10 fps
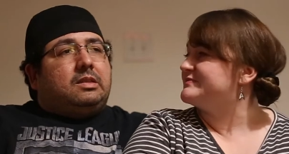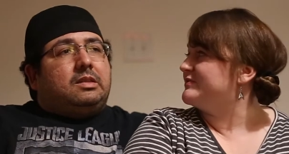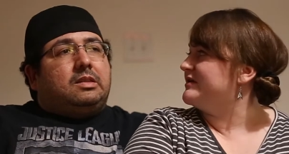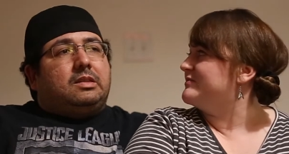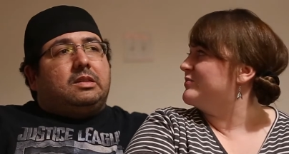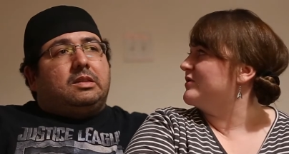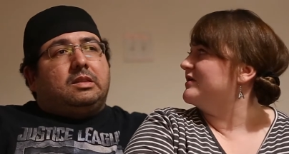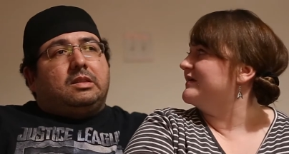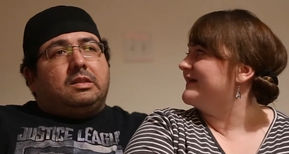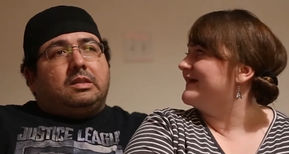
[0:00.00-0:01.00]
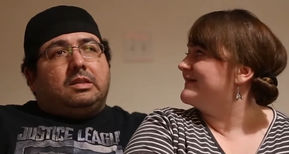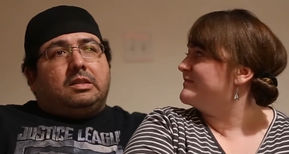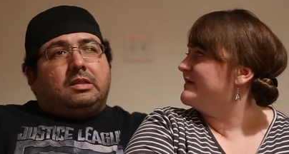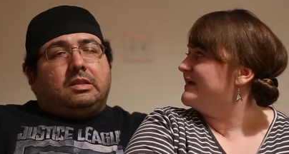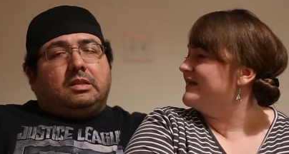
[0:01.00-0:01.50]
Speaker 1: is pretty important, like at the
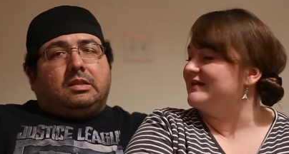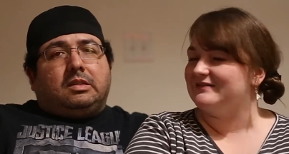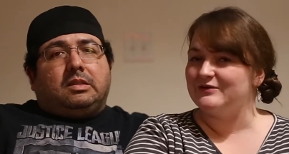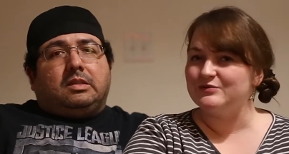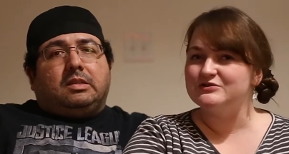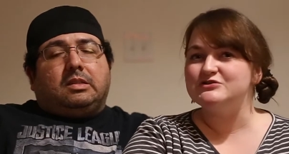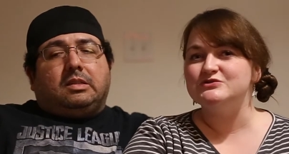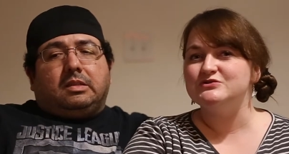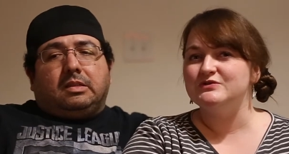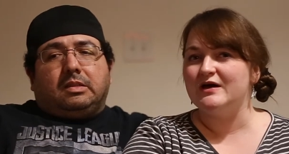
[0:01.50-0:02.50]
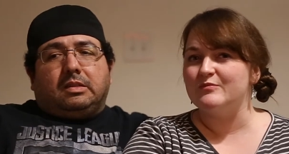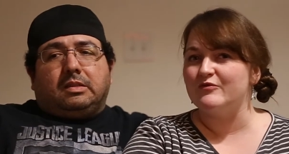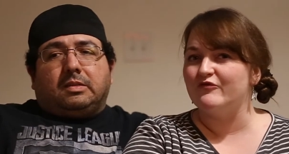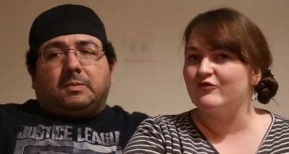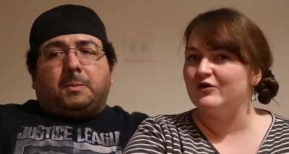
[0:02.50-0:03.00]
beginning. Like, wouldn't you do that
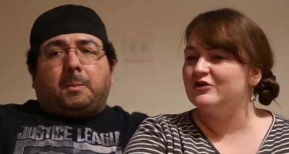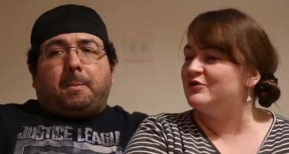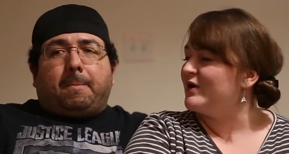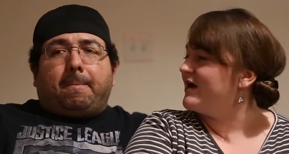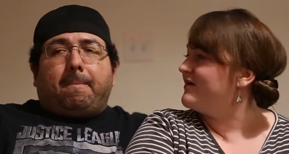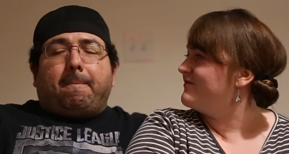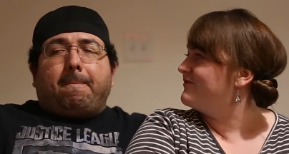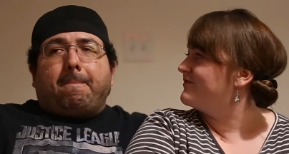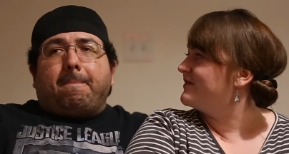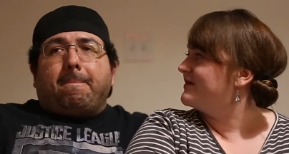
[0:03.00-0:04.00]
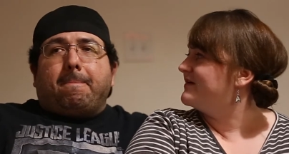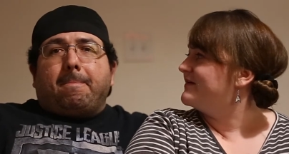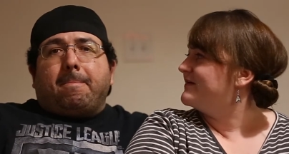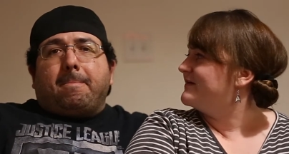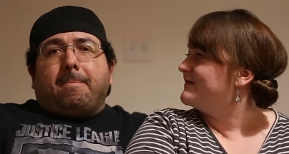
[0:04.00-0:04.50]
before you have
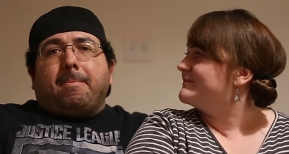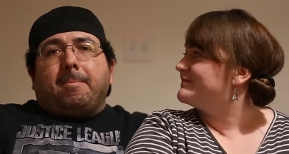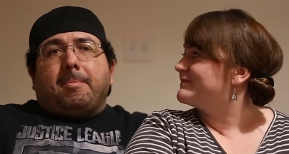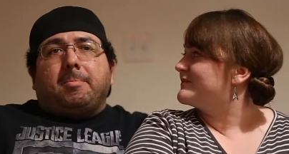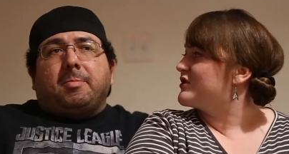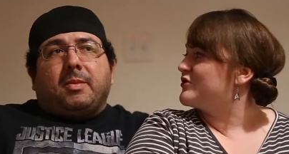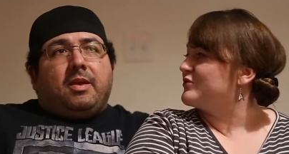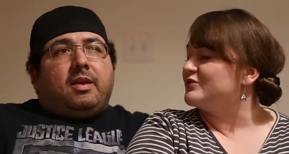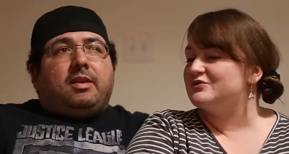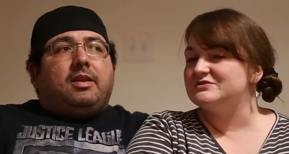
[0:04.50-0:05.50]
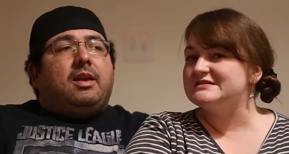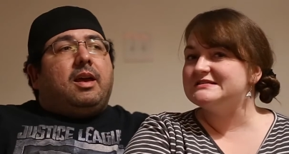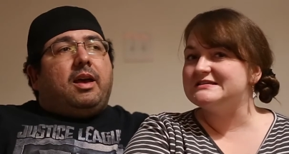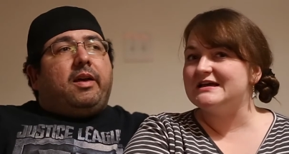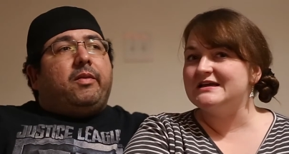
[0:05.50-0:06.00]
crews?
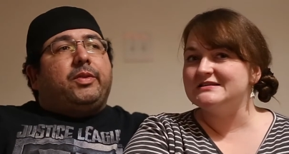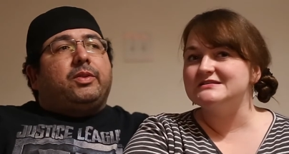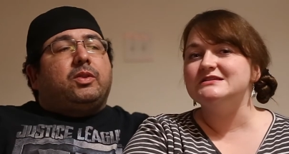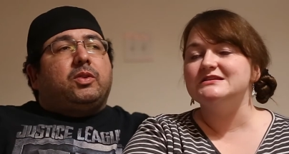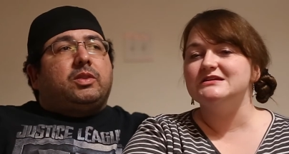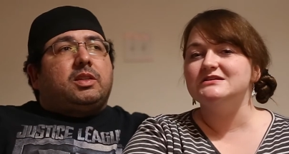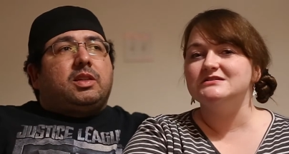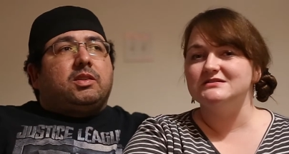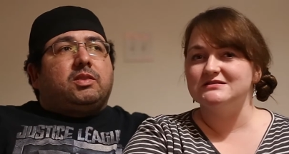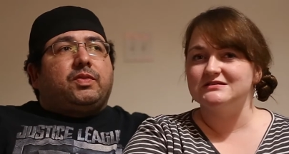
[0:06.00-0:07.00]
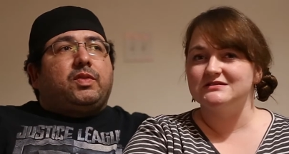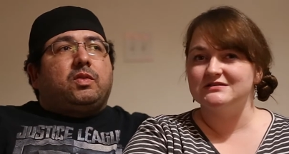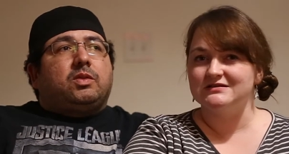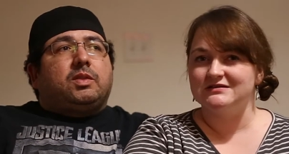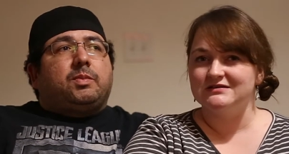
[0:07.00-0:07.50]
Speaker 2: Yeah, we don't know details if it
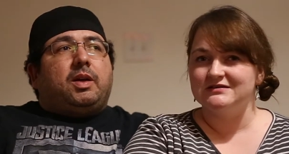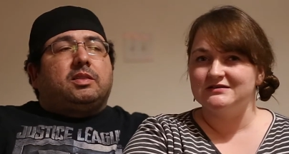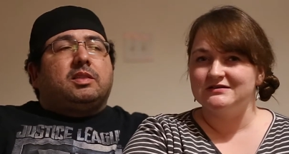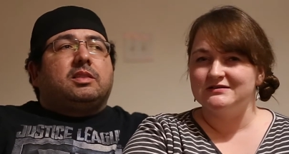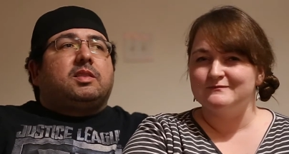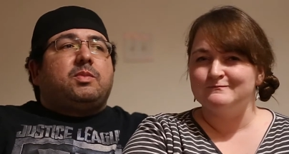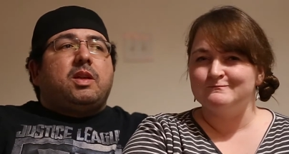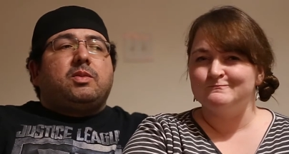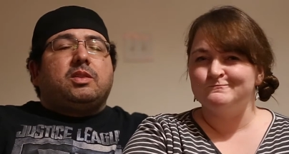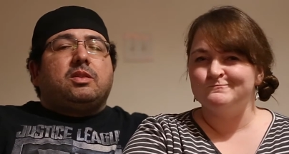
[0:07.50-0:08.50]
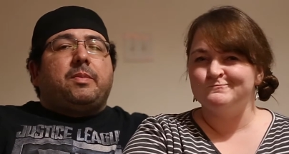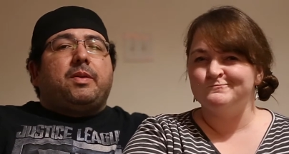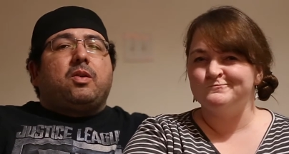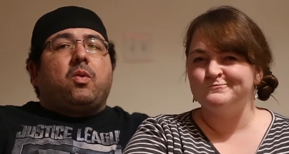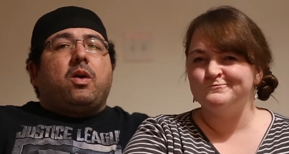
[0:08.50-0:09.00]
was about, sometimes it's not
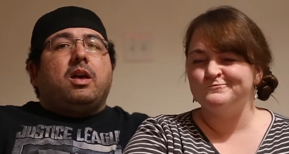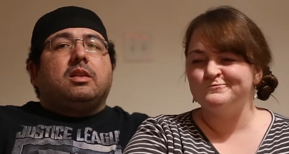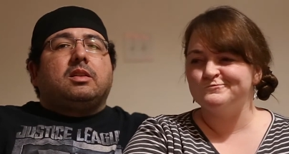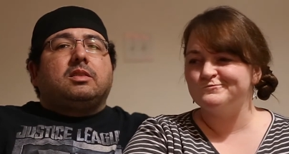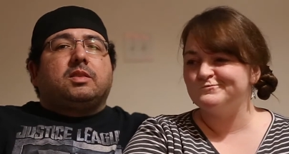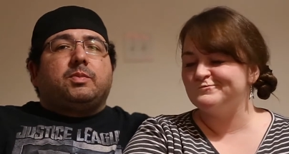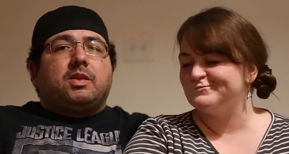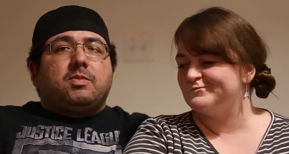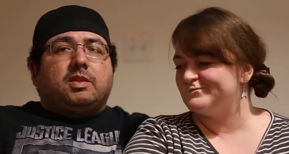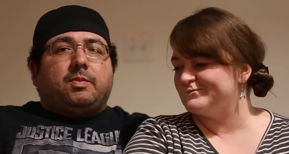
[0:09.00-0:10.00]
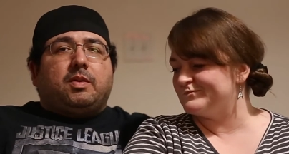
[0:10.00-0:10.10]
about quality, sometimes it's